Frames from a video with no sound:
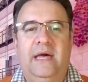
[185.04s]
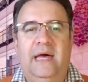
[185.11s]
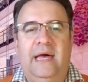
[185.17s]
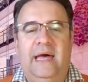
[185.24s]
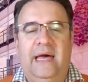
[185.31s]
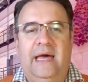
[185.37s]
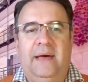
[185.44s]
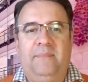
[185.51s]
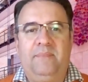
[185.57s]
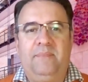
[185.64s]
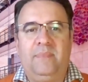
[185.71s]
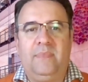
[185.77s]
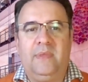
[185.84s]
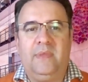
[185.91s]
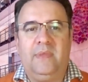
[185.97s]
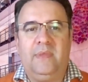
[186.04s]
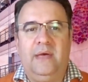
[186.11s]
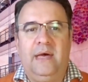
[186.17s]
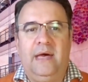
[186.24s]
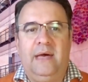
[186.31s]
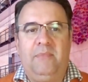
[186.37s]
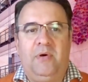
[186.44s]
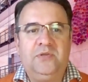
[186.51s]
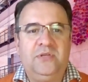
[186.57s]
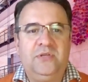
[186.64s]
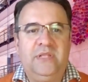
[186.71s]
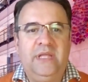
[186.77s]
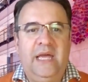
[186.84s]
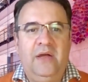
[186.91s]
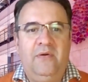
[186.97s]
um, um, onto
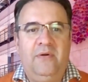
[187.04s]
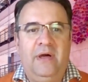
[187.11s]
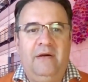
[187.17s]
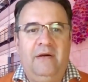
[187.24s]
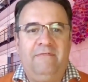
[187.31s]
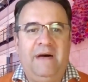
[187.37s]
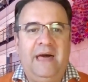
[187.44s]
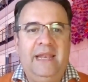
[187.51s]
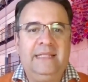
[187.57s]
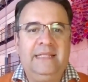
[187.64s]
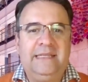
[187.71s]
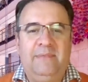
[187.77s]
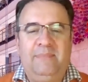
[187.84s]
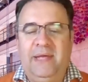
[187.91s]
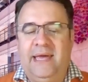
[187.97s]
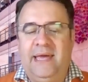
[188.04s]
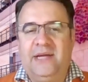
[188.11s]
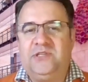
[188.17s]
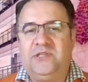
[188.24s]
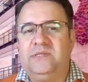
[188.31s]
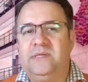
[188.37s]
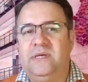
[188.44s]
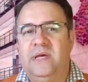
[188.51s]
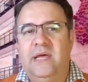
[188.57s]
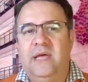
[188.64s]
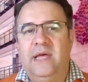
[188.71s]
their uh, finance applications,